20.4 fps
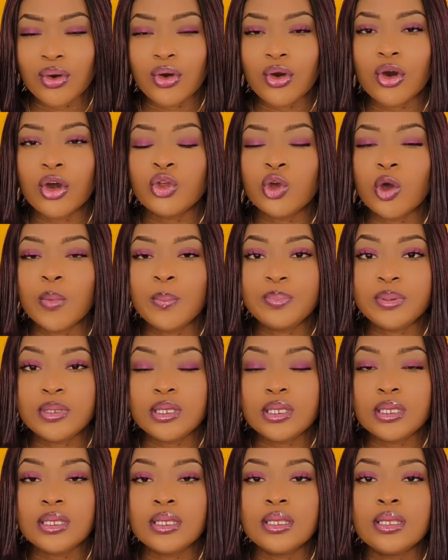or your
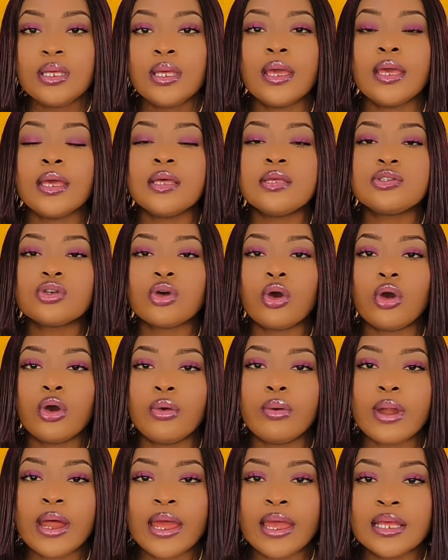pee is
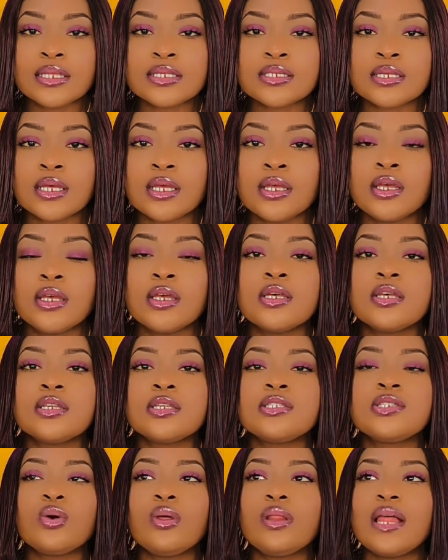all right.
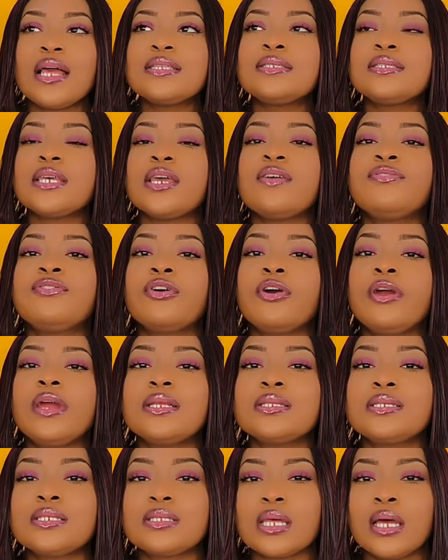So let's say, for
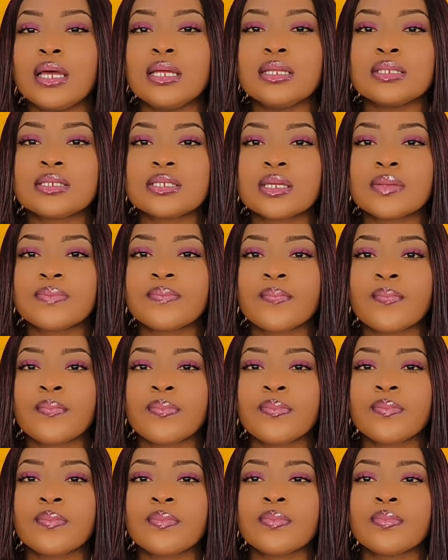instance,
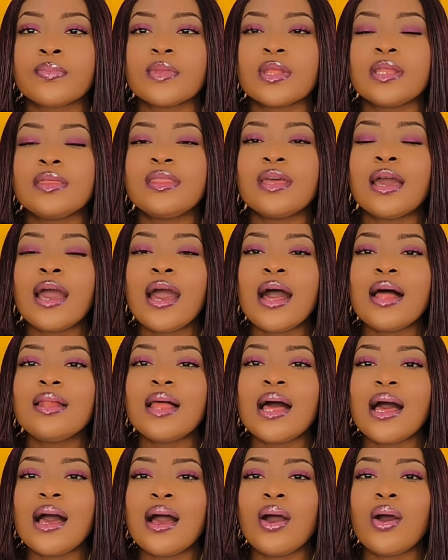the
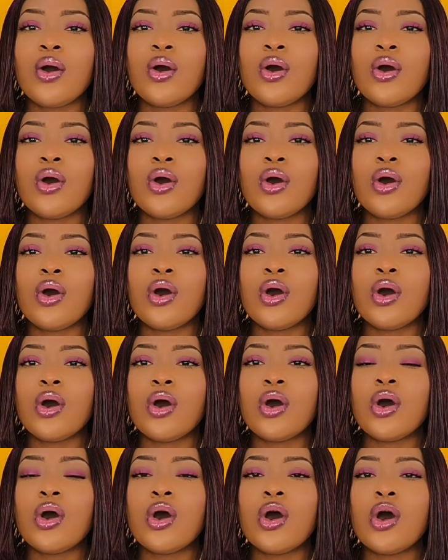color
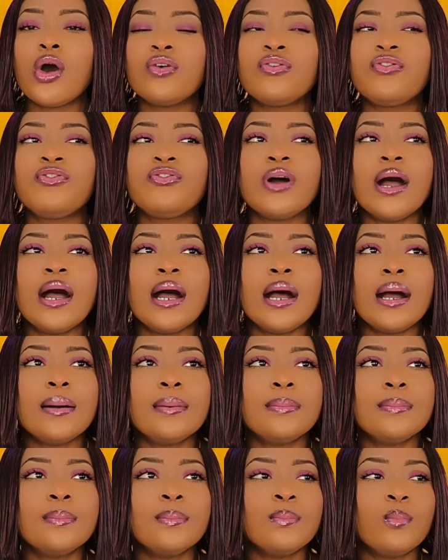of
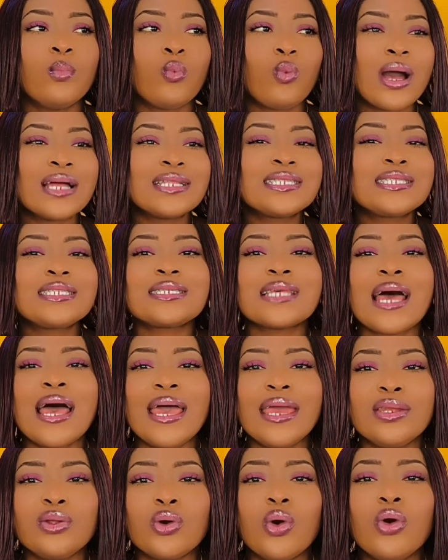one
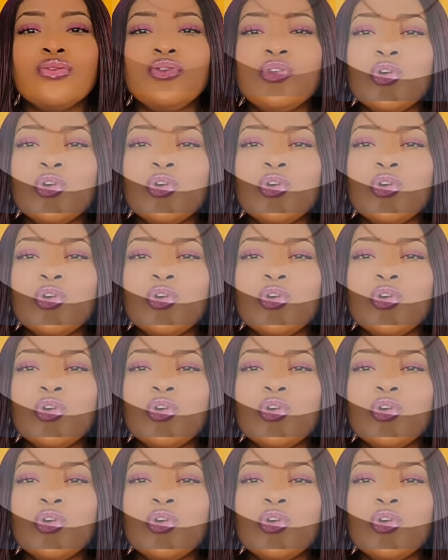side of